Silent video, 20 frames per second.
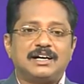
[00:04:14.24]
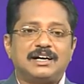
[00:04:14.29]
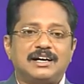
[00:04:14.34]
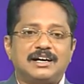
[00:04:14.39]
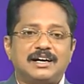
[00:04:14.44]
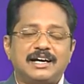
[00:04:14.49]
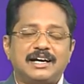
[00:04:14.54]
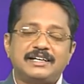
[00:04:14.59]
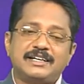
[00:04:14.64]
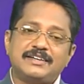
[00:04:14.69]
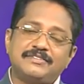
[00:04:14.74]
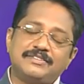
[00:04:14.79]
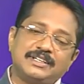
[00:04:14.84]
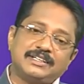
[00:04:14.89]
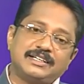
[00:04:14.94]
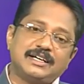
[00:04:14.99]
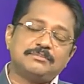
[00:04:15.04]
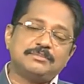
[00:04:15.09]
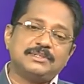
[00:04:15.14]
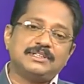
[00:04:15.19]
idea will
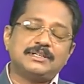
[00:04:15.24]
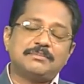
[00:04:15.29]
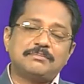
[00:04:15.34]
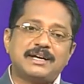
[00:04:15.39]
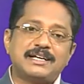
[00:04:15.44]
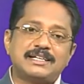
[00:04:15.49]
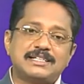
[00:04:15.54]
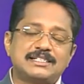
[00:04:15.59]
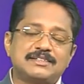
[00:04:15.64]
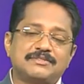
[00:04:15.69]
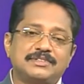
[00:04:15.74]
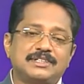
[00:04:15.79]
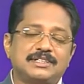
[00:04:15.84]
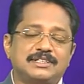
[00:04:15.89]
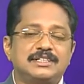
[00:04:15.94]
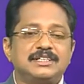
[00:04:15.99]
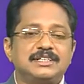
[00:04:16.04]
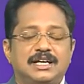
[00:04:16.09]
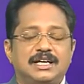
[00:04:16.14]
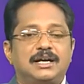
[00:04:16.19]
come in the minds of the
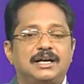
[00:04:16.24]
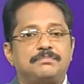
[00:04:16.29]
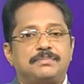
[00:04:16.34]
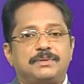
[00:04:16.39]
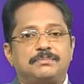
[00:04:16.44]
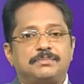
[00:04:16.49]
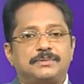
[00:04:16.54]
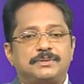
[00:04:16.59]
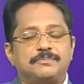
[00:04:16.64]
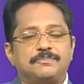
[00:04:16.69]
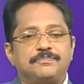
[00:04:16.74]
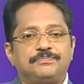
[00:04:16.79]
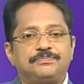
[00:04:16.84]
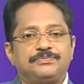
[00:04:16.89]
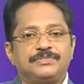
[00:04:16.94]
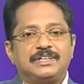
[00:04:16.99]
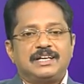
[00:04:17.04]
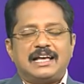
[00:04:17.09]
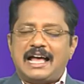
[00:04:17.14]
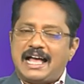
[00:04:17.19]
people.
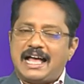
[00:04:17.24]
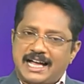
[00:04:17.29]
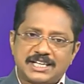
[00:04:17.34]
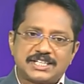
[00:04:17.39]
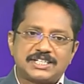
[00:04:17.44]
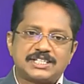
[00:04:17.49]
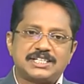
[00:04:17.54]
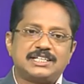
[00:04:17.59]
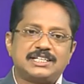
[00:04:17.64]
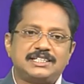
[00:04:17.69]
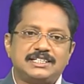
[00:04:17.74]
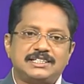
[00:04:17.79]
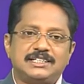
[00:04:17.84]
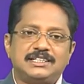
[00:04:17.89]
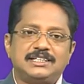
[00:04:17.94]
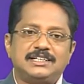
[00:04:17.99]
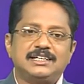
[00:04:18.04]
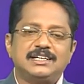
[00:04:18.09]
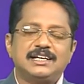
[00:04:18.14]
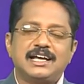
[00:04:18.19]

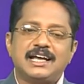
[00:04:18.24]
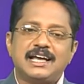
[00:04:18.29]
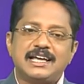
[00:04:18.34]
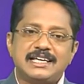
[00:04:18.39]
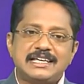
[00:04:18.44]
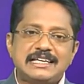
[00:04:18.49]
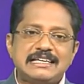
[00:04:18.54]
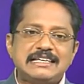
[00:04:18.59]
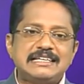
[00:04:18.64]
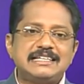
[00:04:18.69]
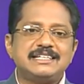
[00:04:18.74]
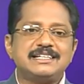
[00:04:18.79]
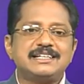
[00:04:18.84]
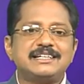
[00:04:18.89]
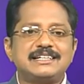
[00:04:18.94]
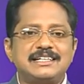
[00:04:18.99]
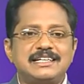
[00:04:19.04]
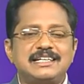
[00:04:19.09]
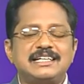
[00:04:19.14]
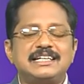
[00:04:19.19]
Actually, a
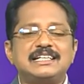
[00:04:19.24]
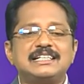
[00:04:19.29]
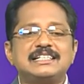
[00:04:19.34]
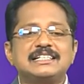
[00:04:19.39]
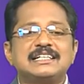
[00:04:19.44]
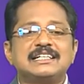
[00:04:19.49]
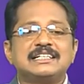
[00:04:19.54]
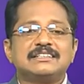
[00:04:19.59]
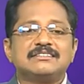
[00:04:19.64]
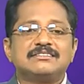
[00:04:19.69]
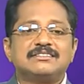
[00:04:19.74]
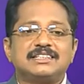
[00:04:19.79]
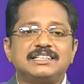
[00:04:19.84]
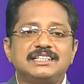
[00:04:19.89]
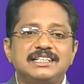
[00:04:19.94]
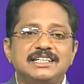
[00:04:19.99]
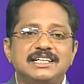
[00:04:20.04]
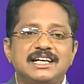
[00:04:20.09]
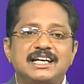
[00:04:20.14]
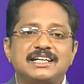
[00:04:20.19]
year is
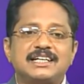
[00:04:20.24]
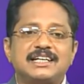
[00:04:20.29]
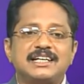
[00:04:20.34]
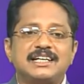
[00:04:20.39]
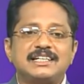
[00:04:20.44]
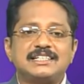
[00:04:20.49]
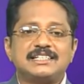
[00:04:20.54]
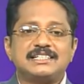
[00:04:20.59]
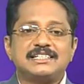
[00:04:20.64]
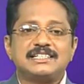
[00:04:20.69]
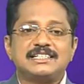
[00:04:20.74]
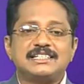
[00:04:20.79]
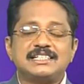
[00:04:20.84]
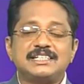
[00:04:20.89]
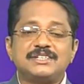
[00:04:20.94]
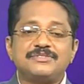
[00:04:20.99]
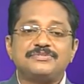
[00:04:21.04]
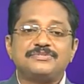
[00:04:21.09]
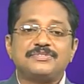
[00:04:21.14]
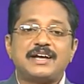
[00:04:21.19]

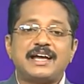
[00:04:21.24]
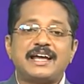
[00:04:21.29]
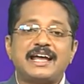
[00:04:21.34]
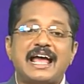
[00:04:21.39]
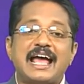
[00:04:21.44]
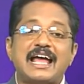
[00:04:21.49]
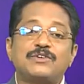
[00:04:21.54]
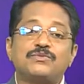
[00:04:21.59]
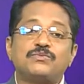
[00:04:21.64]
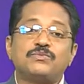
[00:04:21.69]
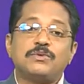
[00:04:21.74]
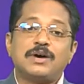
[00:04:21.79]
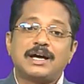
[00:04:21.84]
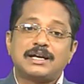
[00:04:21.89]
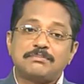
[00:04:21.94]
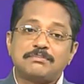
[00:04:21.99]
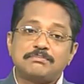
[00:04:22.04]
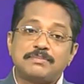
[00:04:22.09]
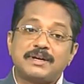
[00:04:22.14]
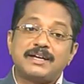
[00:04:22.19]
365 and
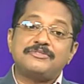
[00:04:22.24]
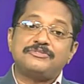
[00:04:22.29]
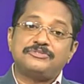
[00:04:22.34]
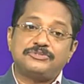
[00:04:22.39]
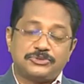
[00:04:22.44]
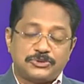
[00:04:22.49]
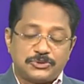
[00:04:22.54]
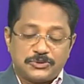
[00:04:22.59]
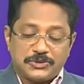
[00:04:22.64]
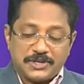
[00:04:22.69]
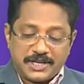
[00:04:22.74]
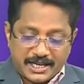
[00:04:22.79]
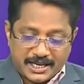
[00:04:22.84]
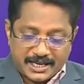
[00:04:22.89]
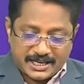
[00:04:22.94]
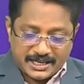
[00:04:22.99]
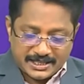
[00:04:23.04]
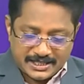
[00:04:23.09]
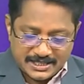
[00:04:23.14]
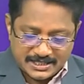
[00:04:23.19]
1 by 4 day.
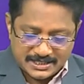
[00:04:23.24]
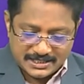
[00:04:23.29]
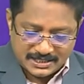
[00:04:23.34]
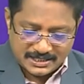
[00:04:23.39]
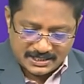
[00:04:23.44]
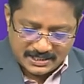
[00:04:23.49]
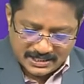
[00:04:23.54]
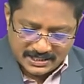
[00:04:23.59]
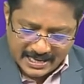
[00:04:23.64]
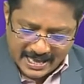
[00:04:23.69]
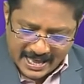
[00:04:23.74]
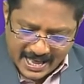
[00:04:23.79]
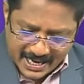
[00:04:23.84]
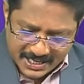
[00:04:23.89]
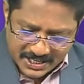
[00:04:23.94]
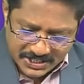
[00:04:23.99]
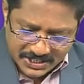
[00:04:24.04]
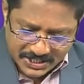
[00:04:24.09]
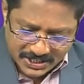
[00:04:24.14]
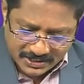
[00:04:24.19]
It is
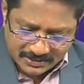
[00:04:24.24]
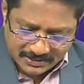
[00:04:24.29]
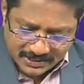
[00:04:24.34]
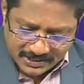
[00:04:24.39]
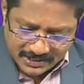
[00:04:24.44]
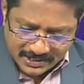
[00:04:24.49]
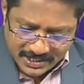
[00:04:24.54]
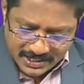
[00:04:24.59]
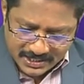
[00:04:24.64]
actual thing is